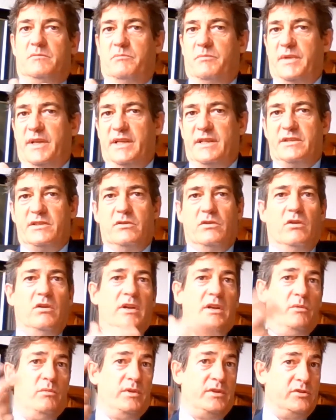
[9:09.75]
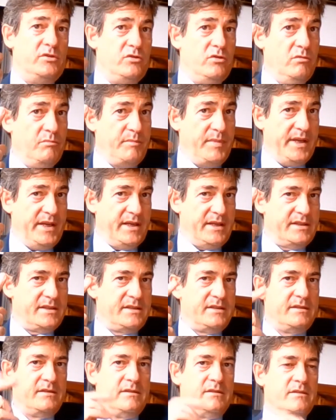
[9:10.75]
beach only with two
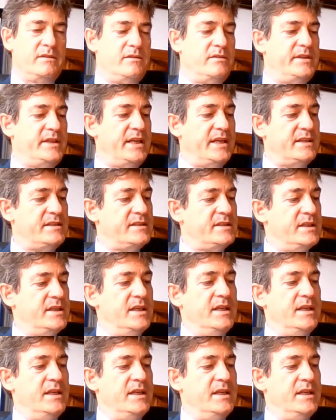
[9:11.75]
peaks, yes,